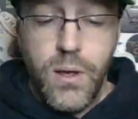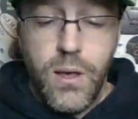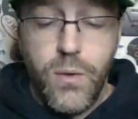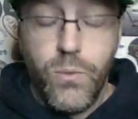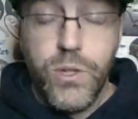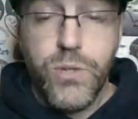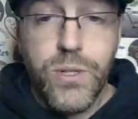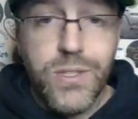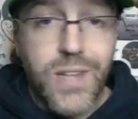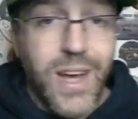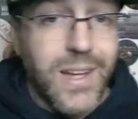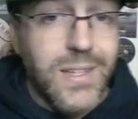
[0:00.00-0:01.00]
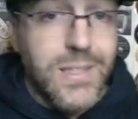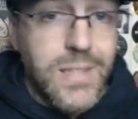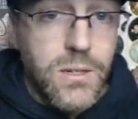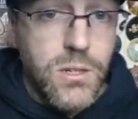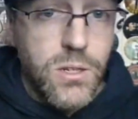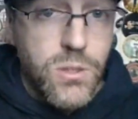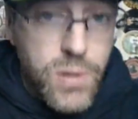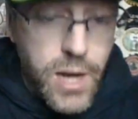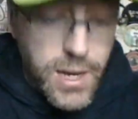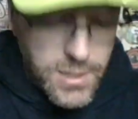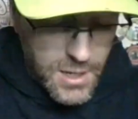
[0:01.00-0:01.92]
and which ones I can send to you guys.